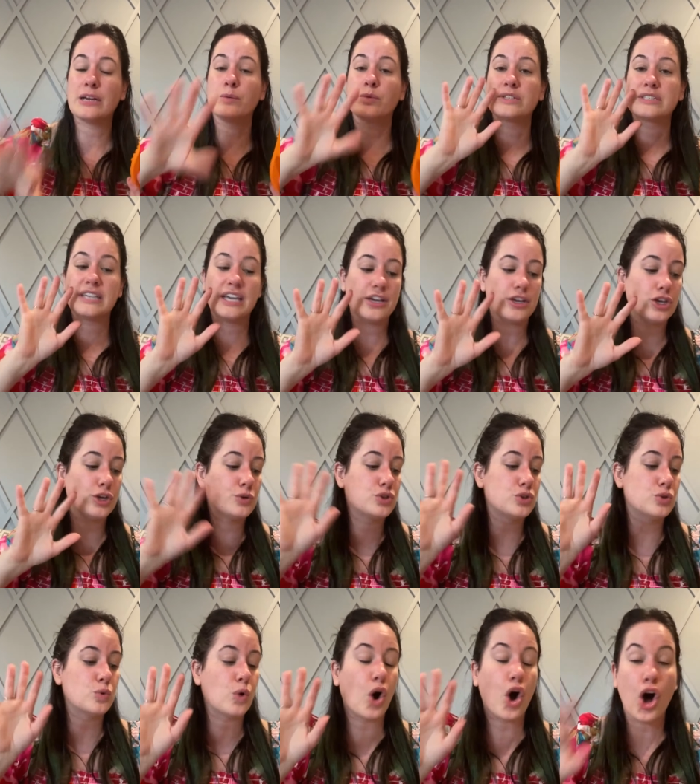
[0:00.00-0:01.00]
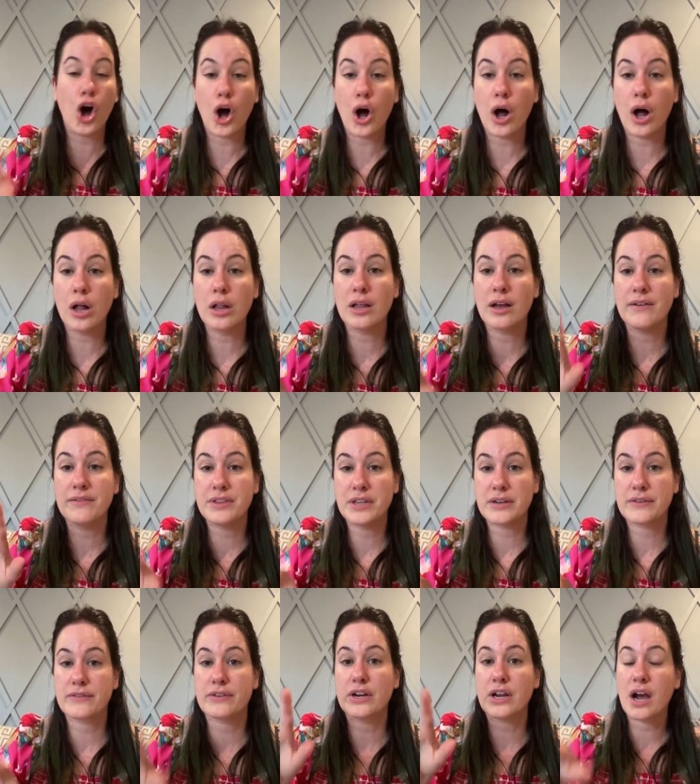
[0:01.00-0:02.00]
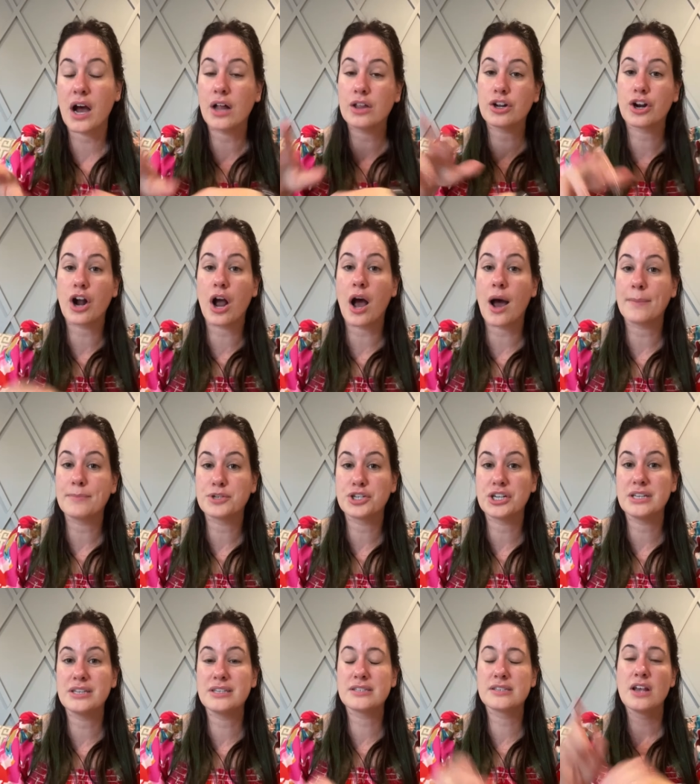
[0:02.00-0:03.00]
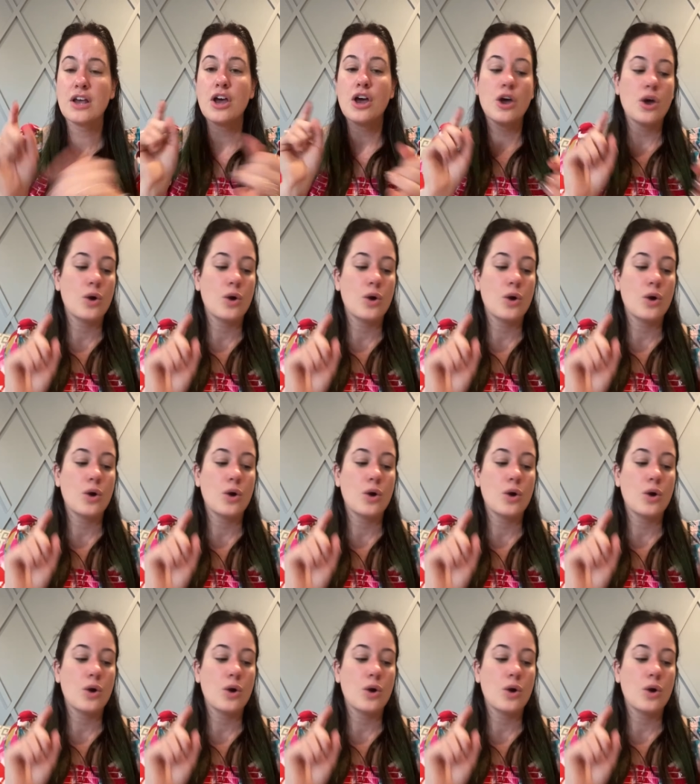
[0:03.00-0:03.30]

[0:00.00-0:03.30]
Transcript: it will take you to all of the different color options.